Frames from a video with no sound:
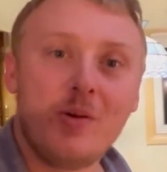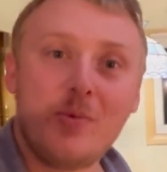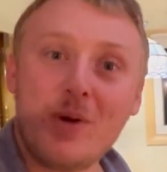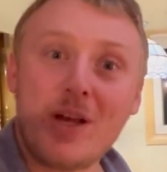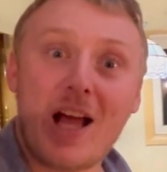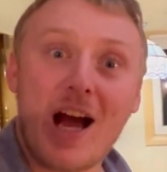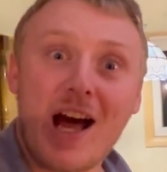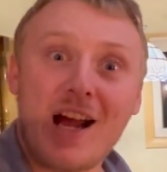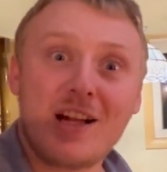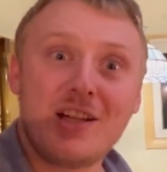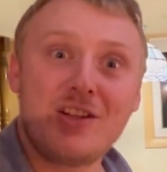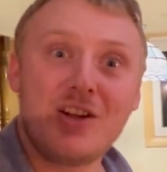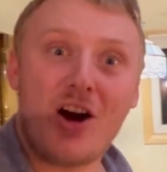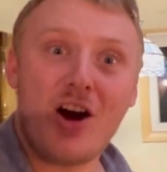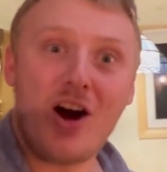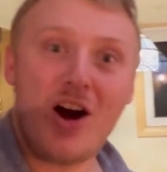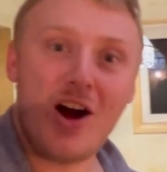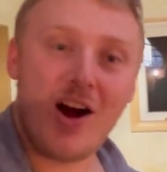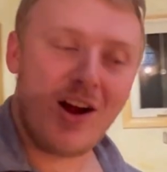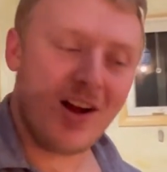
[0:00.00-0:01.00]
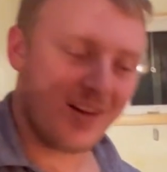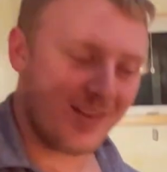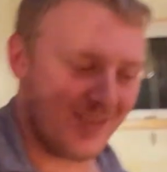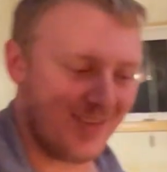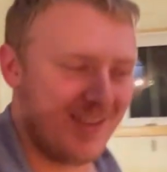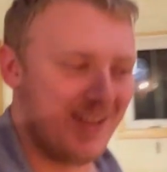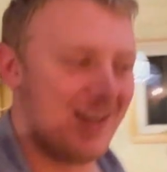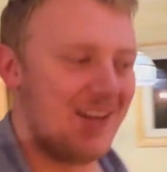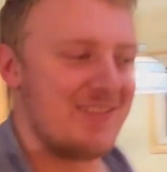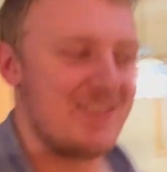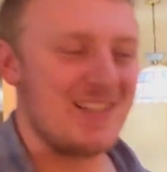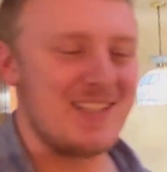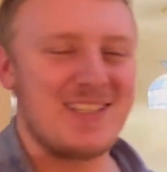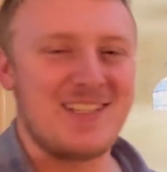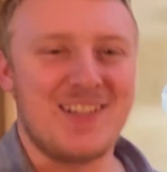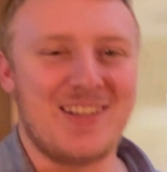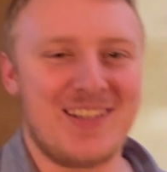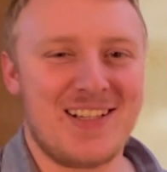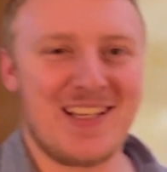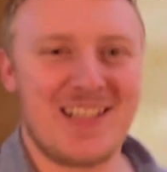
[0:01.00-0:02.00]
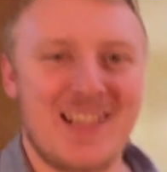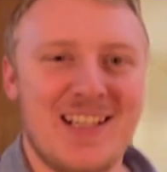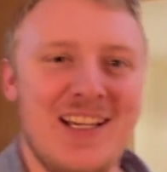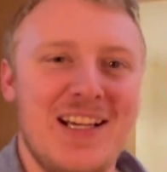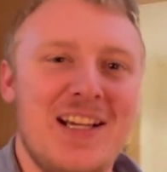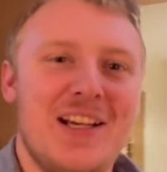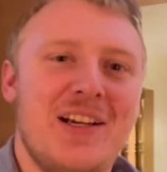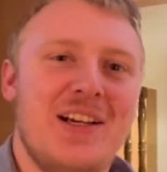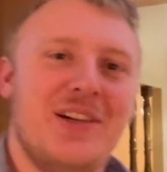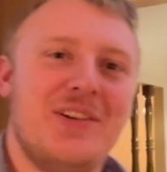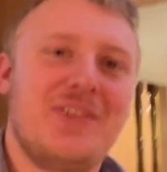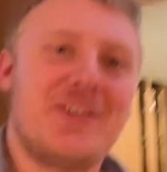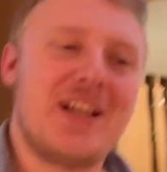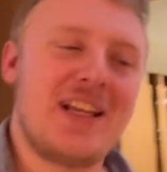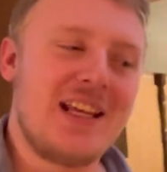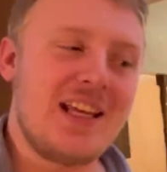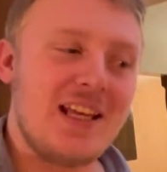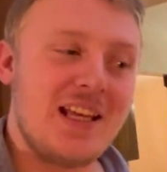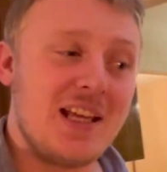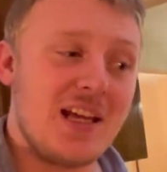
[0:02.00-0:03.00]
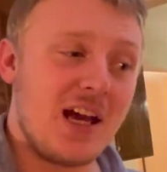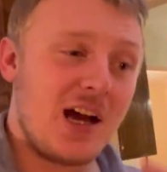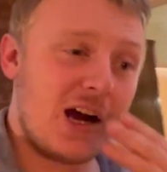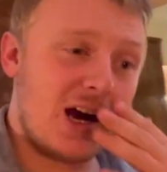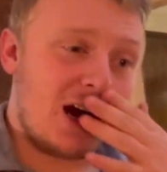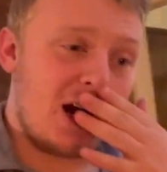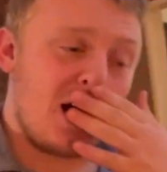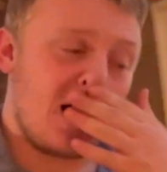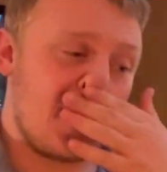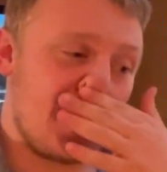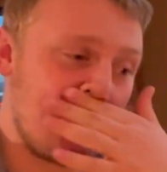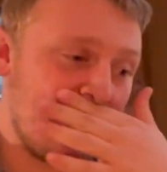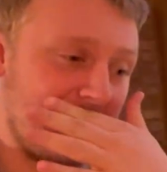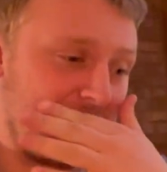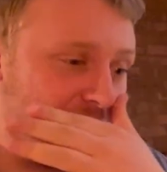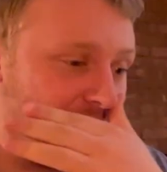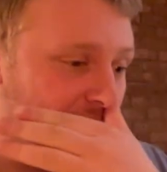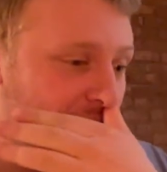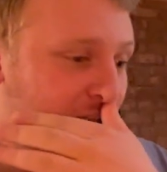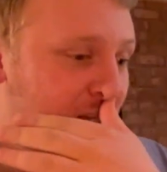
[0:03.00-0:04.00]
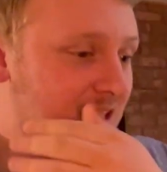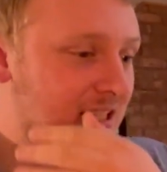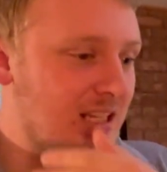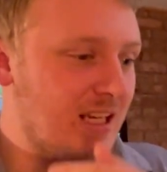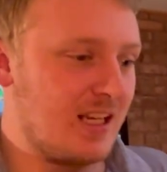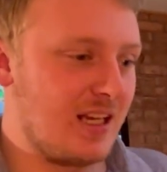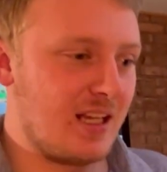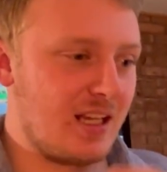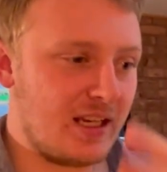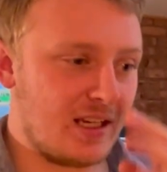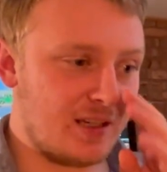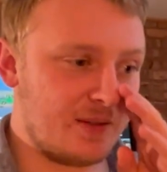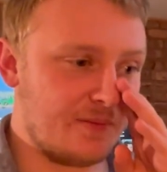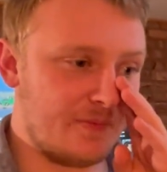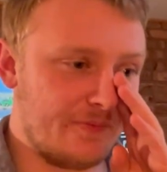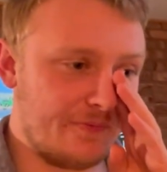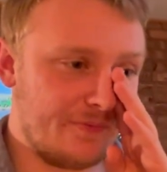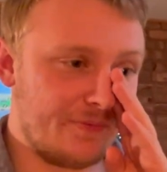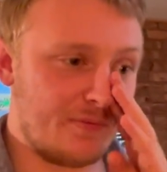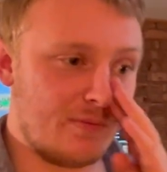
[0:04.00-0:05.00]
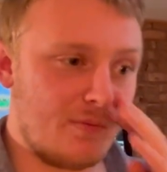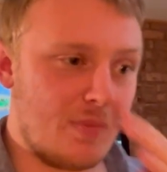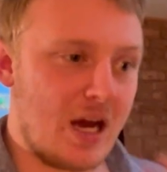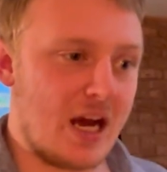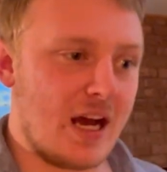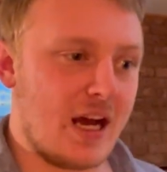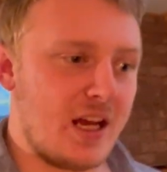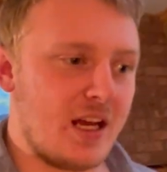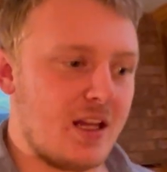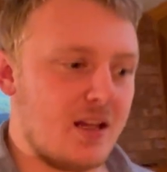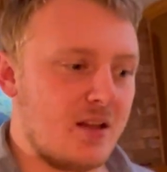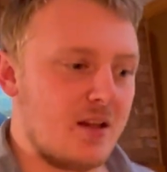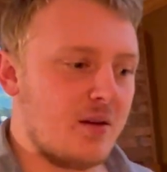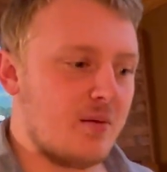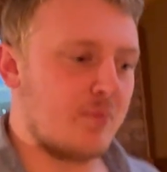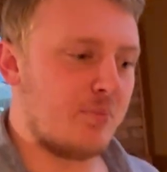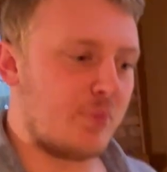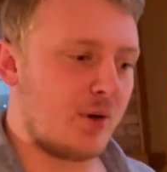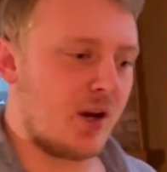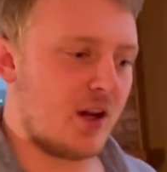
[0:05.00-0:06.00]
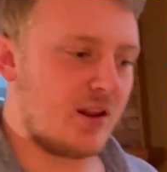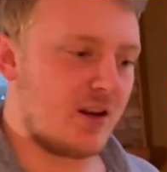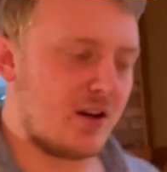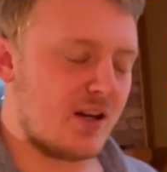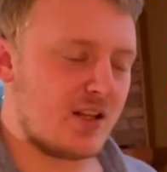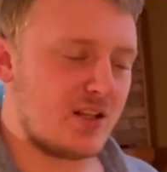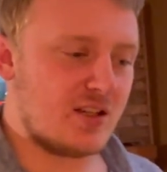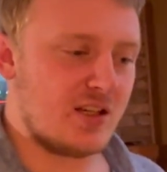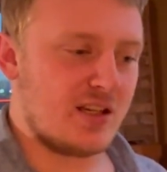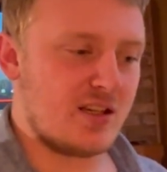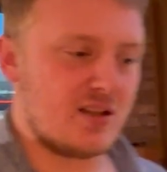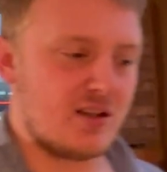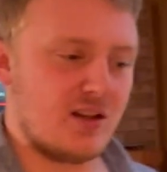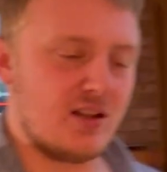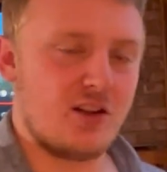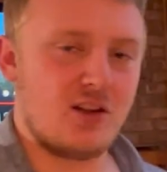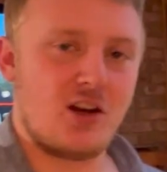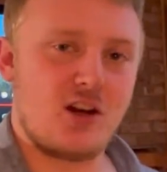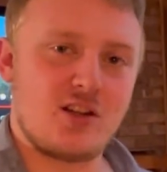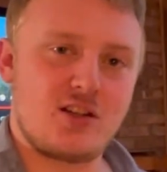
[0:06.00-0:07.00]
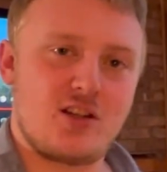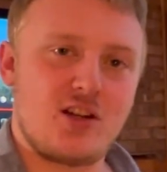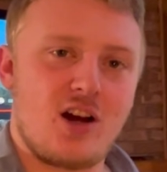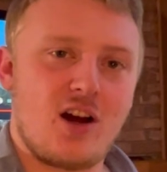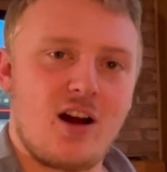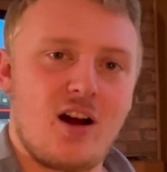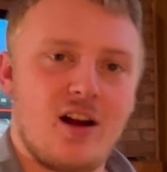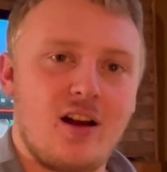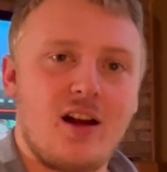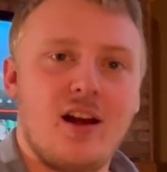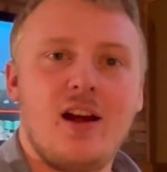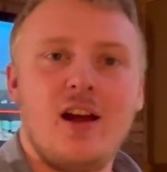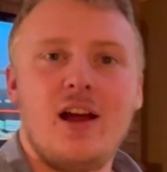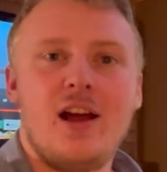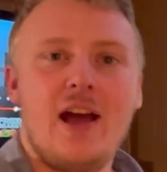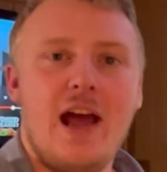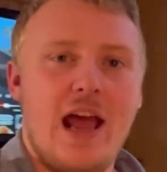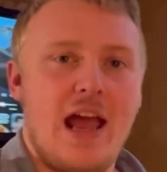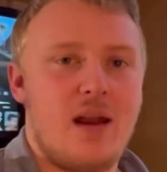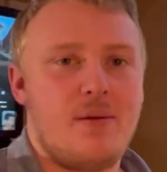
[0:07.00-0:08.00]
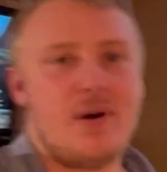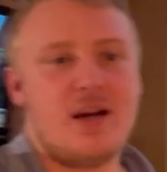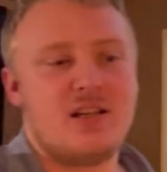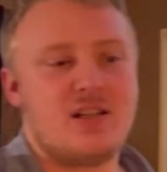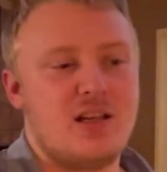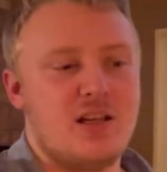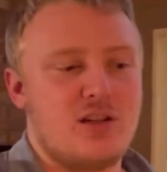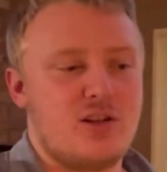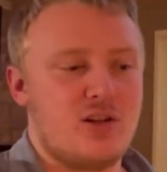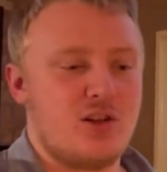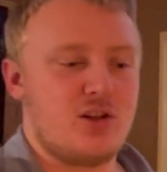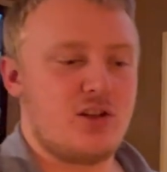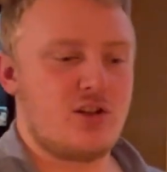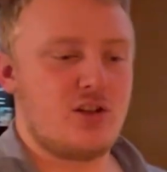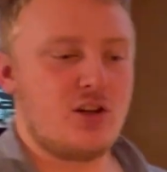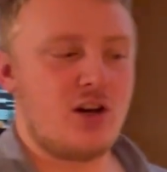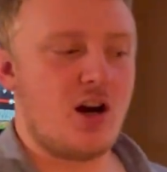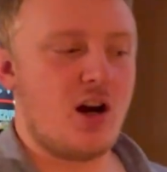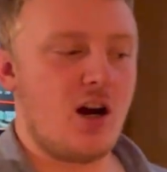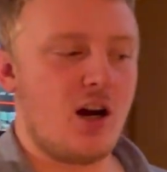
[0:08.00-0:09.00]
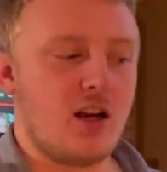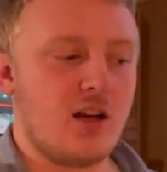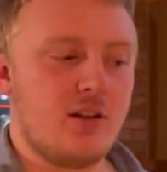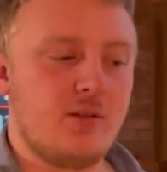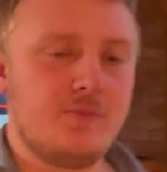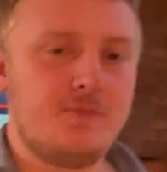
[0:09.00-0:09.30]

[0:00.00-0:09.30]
We got a dog. No, I'm just joking. We are dog sitting my brother and sister-in-law's dog and my sister's dog.